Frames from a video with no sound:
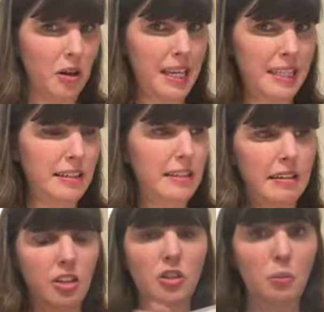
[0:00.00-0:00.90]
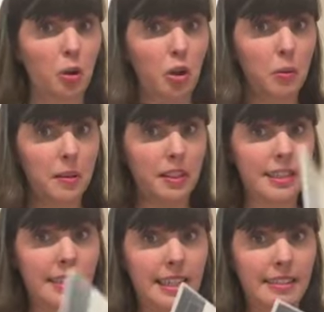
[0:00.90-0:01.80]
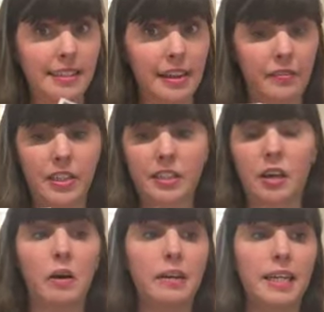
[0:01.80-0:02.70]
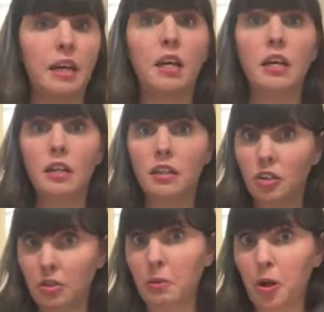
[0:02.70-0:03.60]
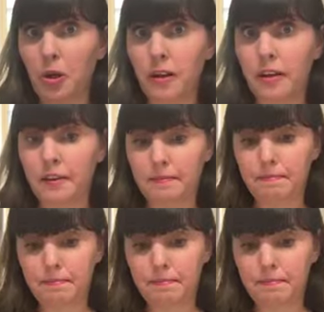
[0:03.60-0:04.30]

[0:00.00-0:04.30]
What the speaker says: so let's just work with this and see if it's going to work.